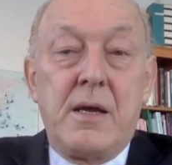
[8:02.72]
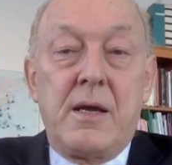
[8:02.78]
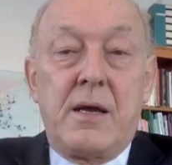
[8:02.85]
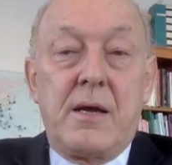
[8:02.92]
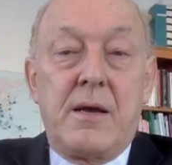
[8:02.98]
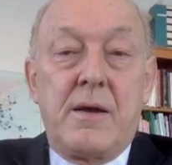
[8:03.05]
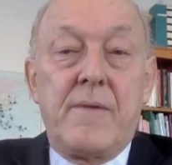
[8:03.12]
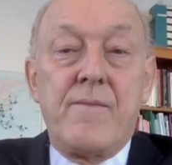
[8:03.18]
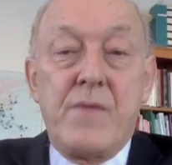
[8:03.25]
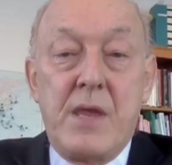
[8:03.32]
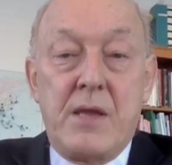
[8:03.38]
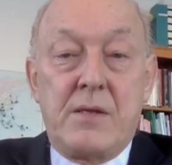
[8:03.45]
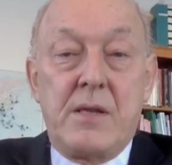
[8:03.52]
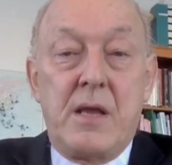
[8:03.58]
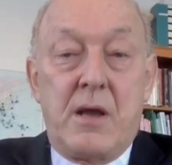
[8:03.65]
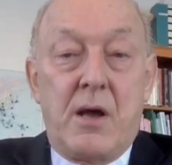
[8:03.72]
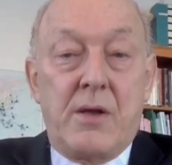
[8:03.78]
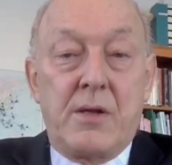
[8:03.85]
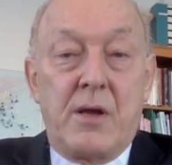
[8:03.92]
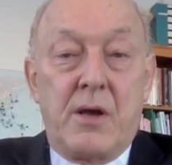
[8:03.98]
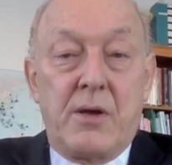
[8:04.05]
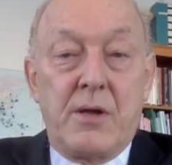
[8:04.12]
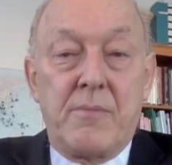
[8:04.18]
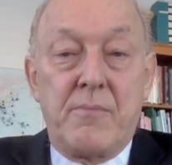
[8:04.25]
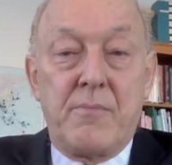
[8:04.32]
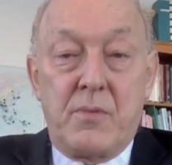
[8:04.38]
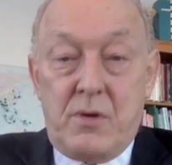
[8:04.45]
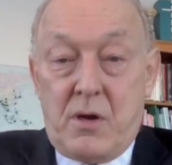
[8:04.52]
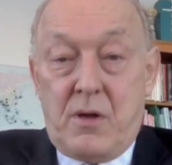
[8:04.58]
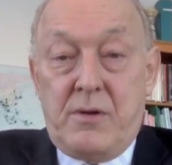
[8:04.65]

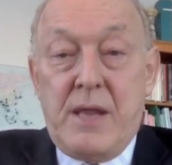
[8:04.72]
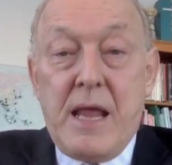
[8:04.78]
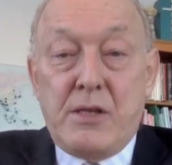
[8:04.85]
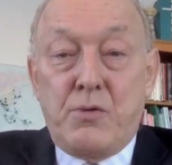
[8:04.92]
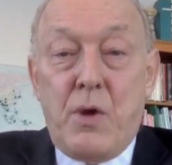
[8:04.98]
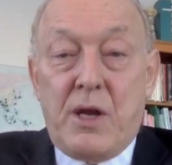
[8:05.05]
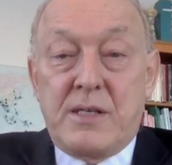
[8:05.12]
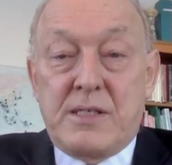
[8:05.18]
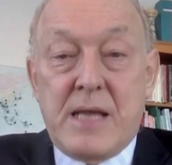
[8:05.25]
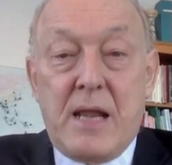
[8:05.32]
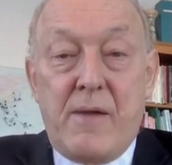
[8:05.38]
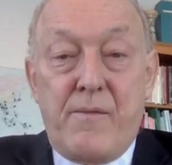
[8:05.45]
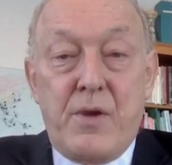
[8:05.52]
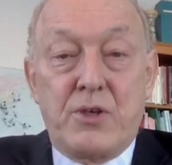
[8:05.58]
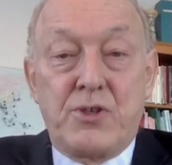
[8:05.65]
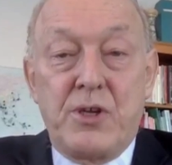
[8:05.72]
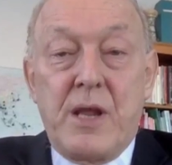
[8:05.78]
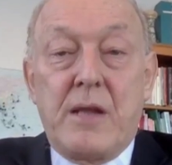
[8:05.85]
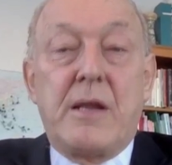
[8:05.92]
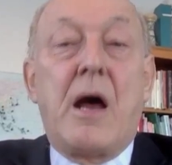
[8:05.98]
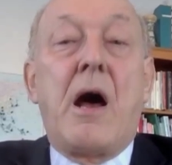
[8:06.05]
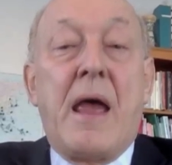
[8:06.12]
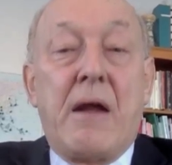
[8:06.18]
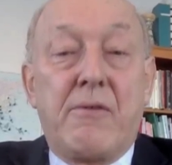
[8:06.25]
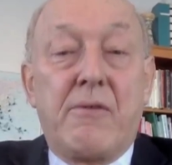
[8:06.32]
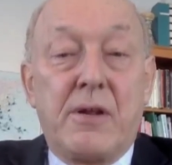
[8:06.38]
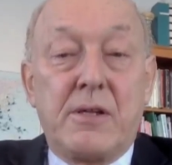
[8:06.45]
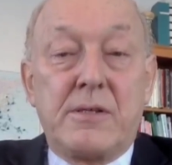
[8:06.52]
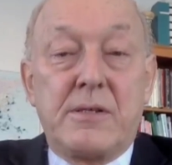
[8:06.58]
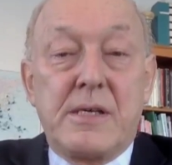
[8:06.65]
on network television and are
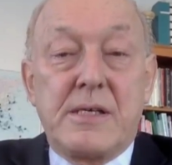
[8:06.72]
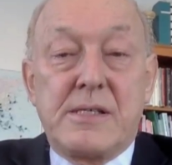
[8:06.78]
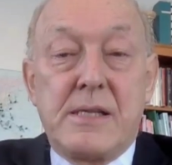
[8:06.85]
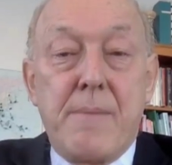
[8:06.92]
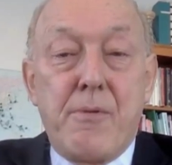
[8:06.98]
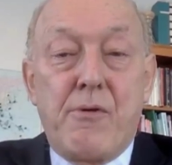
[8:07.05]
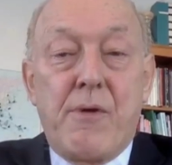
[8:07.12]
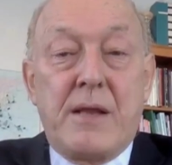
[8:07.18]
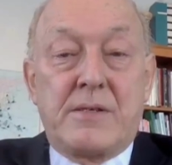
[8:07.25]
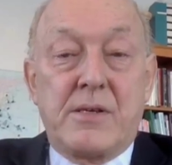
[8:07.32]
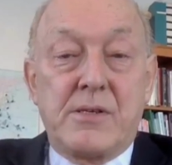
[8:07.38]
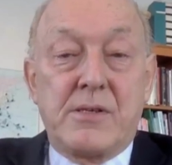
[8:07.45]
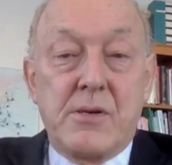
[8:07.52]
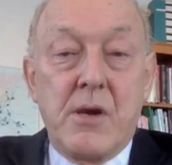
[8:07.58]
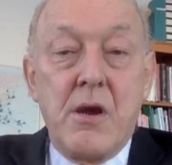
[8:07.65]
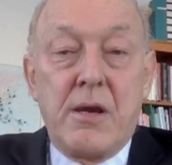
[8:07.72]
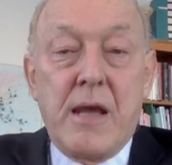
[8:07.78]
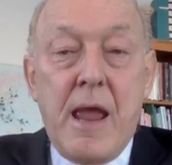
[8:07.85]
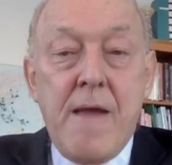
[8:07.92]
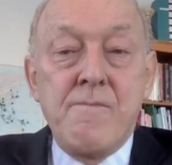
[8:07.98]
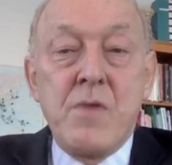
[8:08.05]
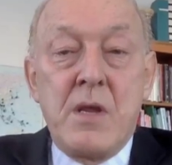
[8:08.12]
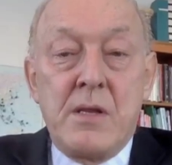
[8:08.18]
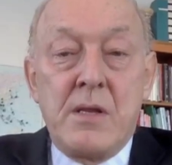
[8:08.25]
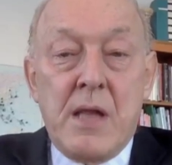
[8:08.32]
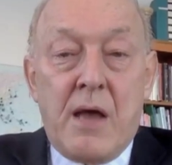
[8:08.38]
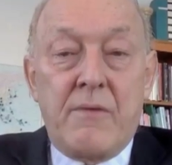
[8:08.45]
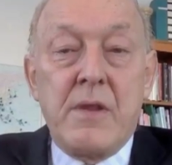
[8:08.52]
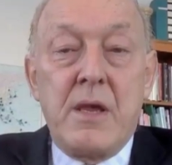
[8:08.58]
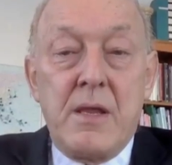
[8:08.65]
heralded as liberators. Okay,
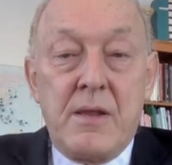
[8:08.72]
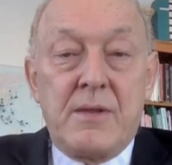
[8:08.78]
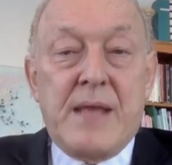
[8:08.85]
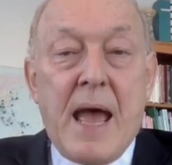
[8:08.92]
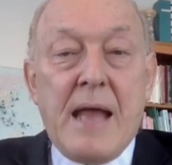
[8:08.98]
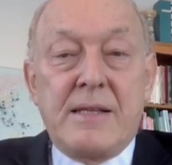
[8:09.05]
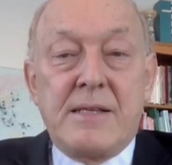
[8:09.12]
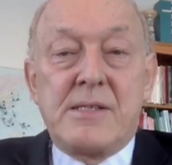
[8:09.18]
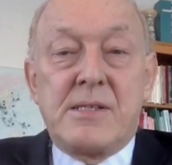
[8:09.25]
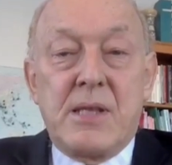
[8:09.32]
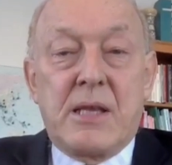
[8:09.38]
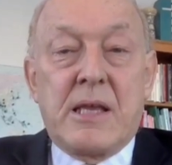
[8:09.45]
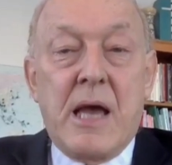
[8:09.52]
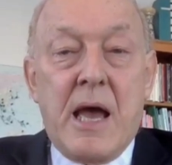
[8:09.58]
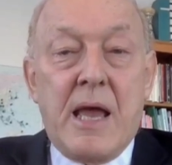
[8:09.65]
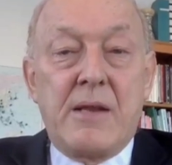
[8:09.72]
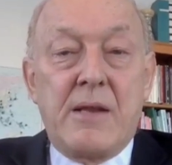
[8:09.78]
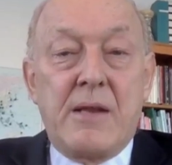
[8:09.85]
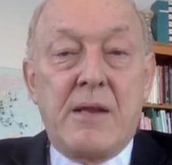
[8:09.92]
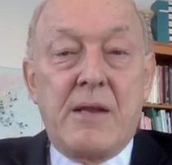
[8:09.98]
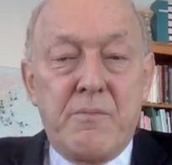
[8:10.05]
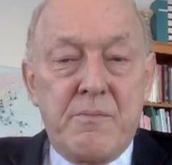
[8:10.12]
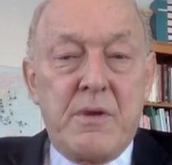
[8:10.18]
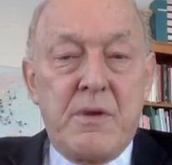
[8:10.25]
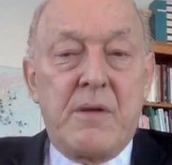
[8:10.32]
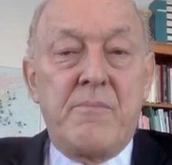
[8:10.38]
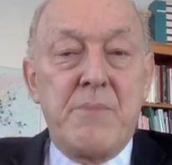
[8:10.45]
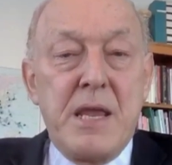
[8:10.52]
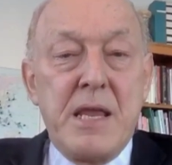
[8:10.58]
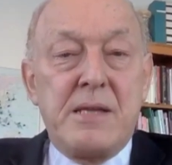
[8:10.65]
now that is the kind of
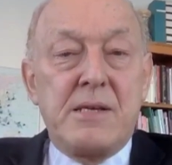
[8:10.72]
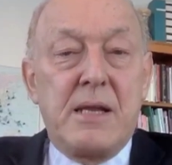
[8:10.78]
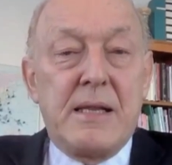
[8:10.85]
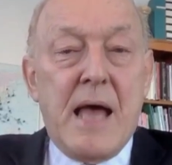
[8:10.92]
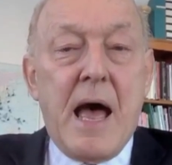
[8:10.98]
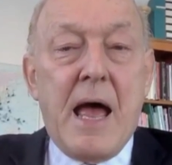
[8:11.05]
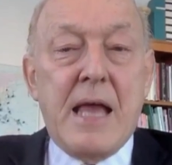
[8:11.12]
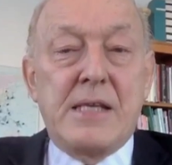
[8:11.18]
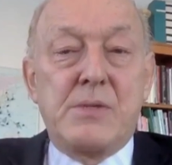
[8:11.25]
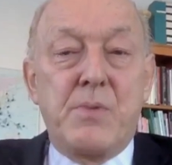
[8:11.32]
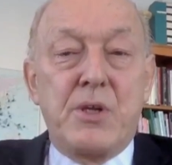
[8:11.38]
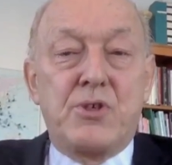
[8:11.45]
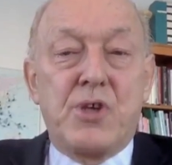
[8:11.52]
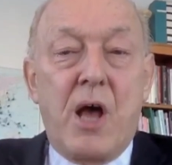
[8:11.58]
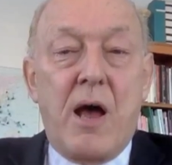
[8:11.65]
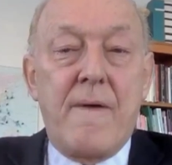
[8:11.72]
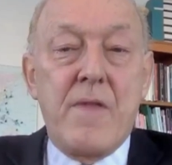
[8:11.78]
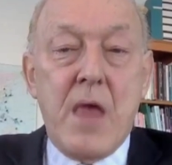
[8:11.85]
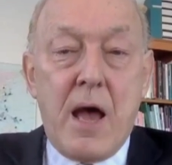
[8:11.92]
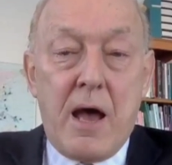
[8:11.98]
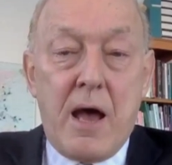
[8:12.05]
media lies which are